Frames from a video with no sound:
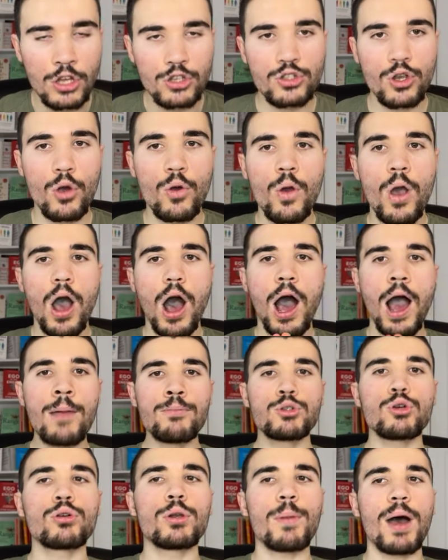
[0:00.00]
So I'm
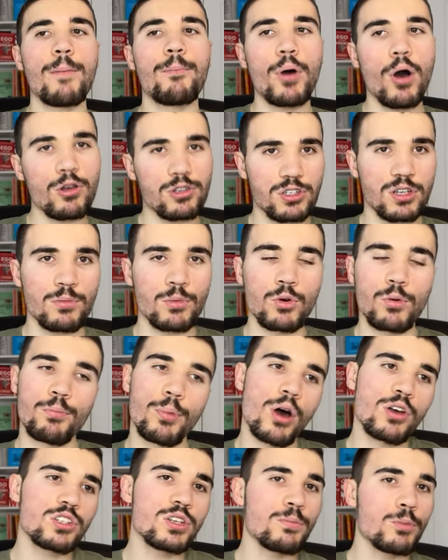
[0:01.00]
talking about basketball.
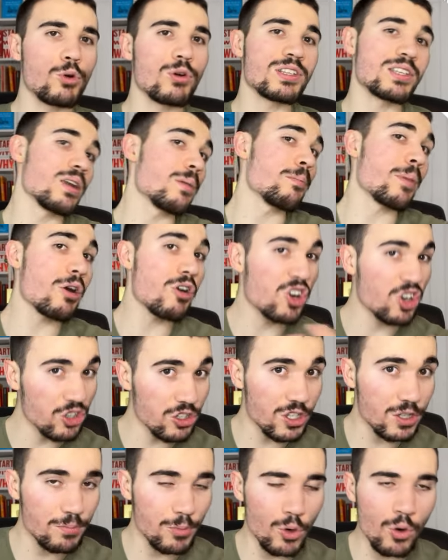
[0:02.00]
Basketball is an American
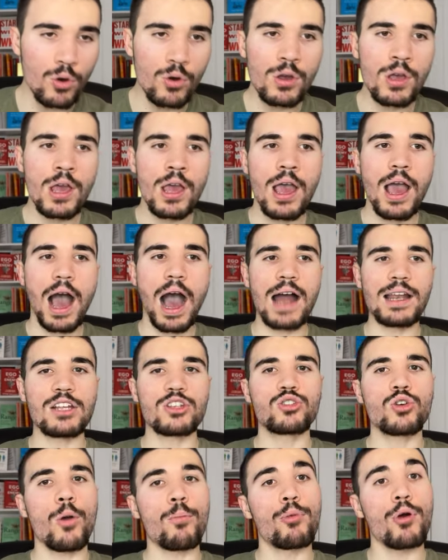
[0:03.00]
sport and
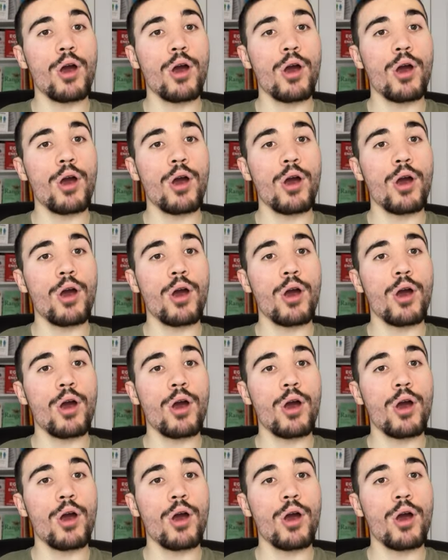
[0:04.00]
it's got